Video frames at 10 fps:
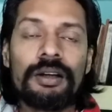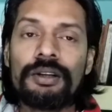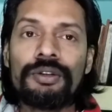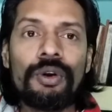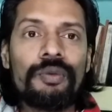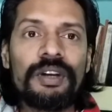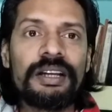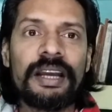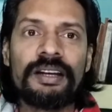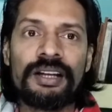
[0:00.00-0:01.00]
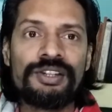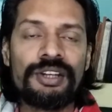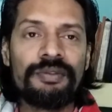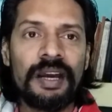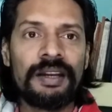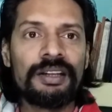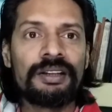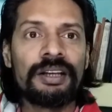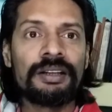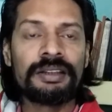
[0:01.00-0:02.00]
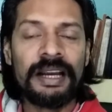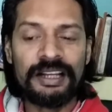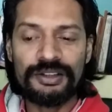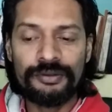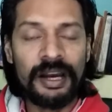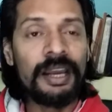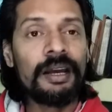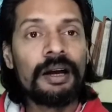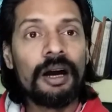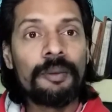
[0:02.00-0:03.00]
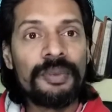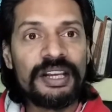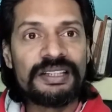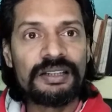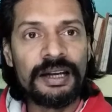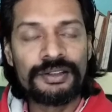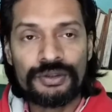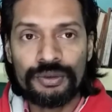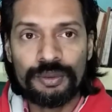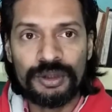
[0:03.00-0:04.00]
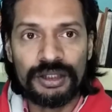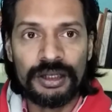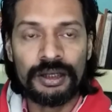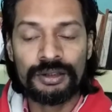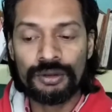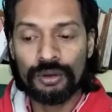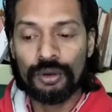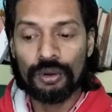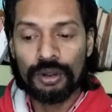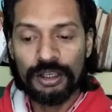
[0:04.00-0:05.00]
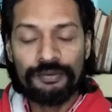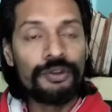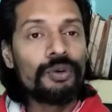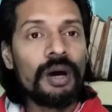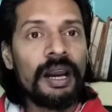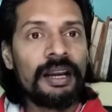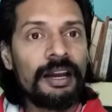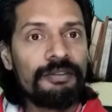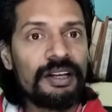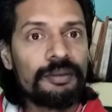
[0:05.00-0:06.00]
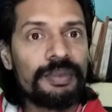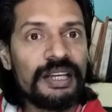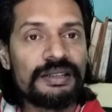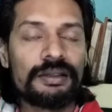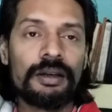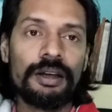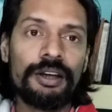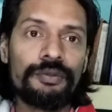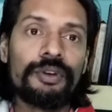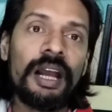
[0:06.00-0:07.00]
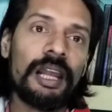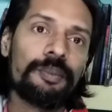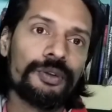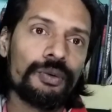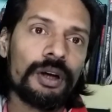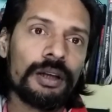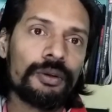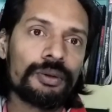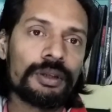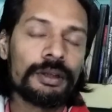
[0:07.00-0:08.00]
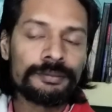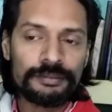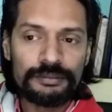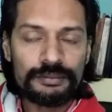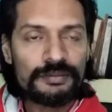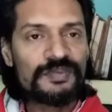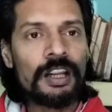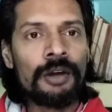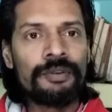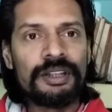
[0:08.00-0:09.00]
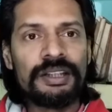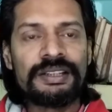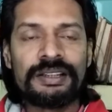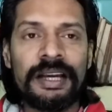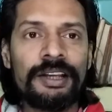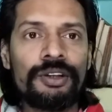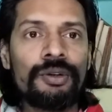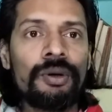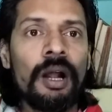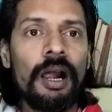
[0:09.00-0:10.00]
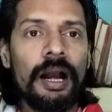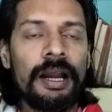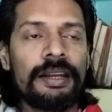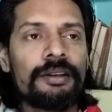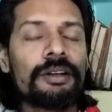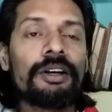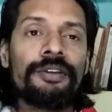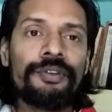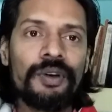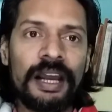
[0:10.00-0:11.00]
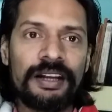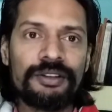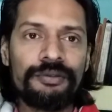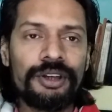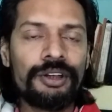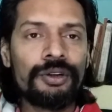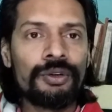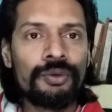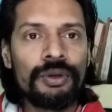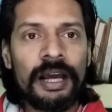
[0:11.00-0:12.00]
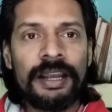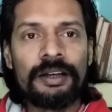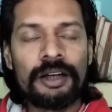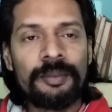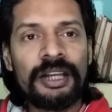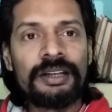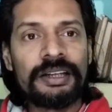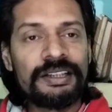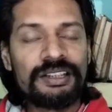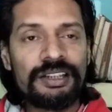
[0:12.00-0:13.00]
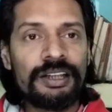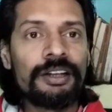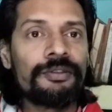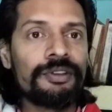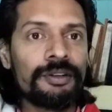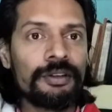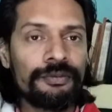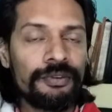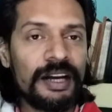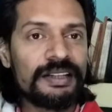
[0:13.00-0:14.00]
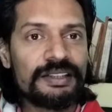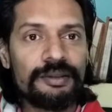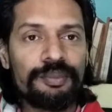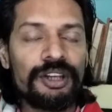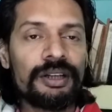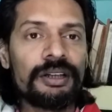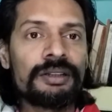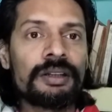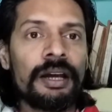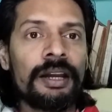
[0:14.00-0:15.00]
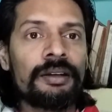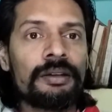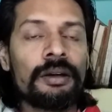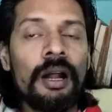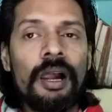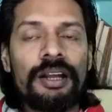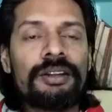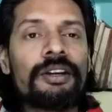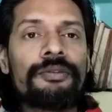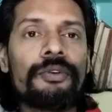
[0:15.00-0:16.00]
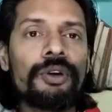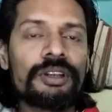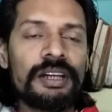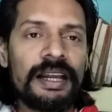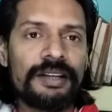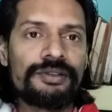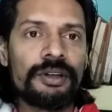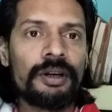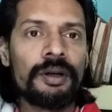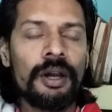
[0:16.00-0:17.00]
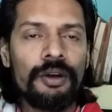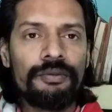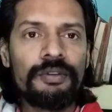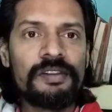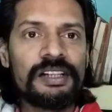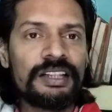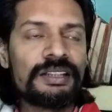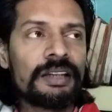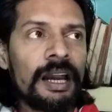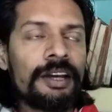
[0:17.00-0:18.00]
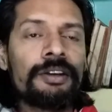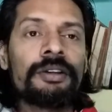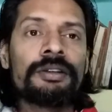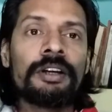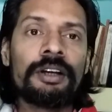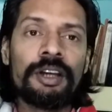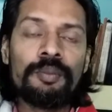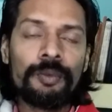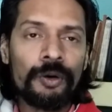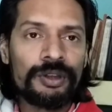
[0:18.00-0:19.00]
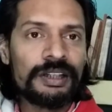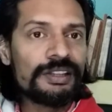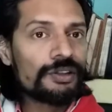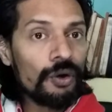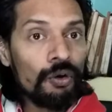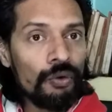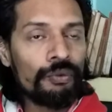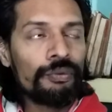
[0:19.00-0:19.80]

no one can achieve anything. That is why a base text should be there. So if you are having a base, it would help you a lot. With this, thank you. And if you like the video, do like, comment and share with the friends and peers. And in the fourth lecture, we will decide the importance of